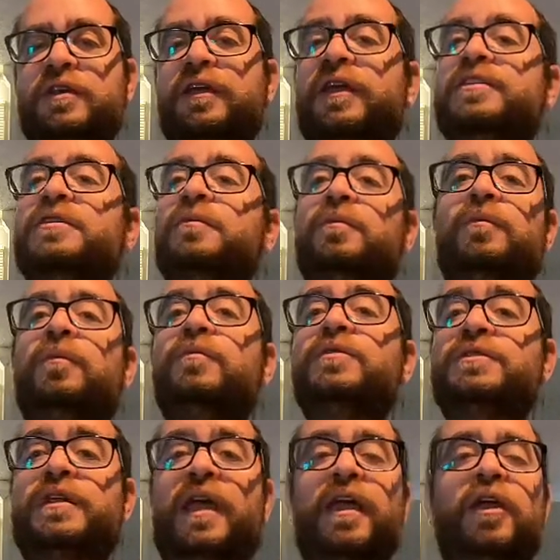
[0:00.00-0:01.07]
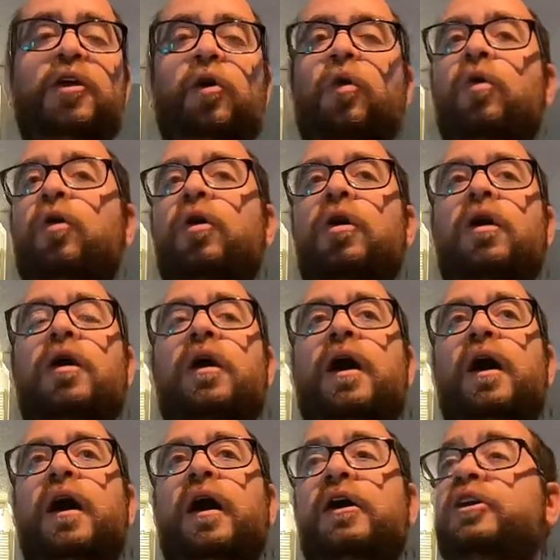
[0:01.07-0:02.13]
get some steak or
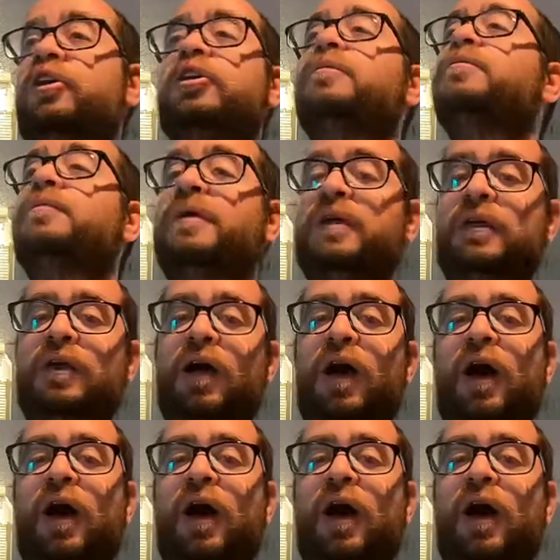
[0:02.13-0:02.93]
cubed meat.